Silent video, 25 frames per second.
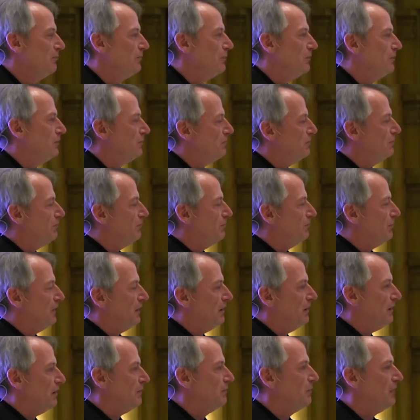But
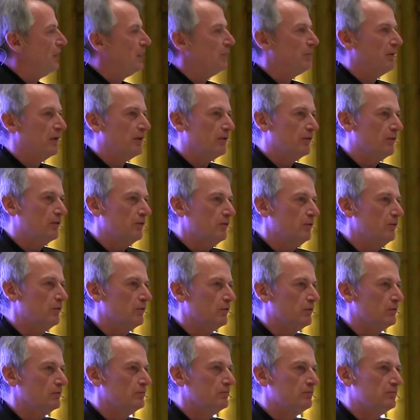behind PayPal and
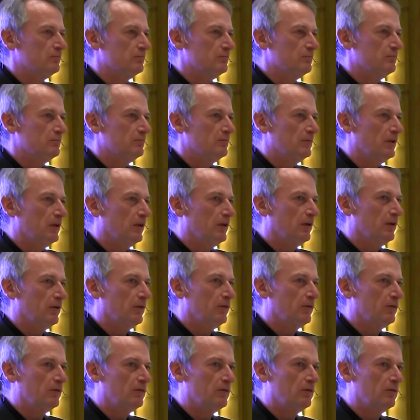Google
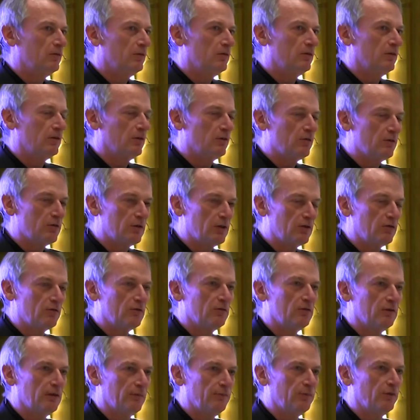is the
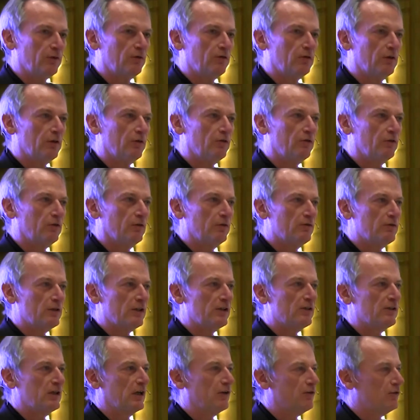traditional infrastructure of
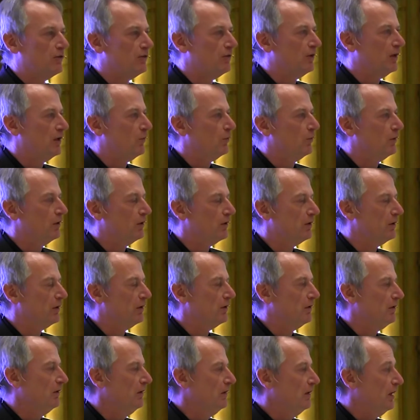transaction
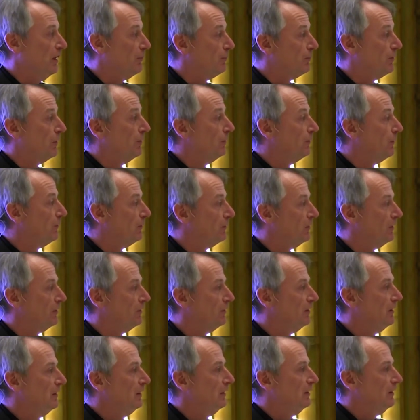networking and
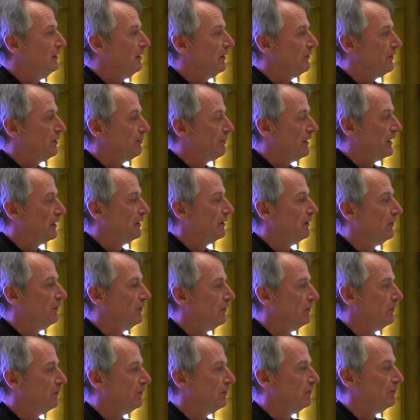processing of the banking
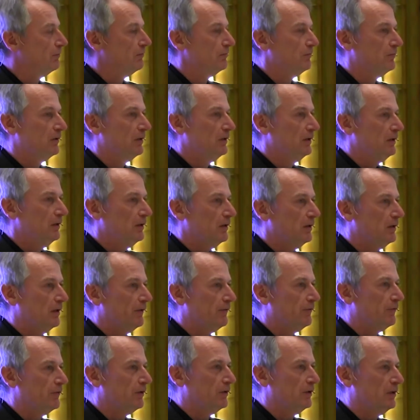system,
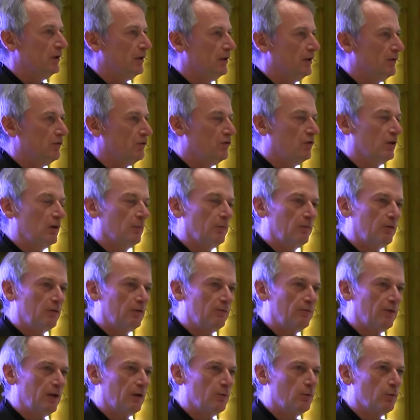of the
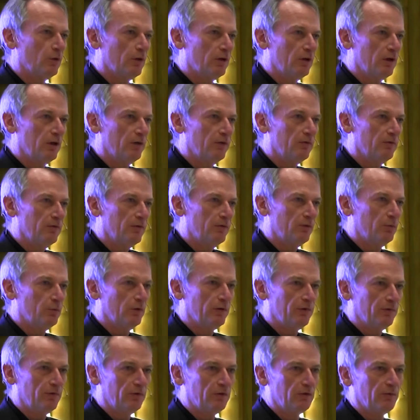CHIPS, Fedwire,
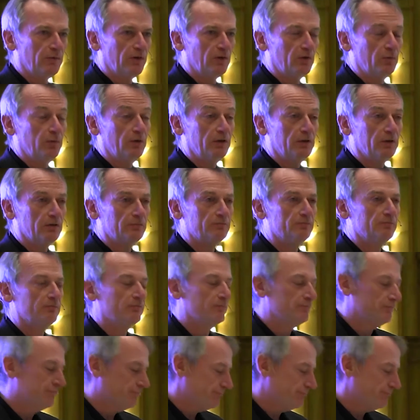Swifts of this world.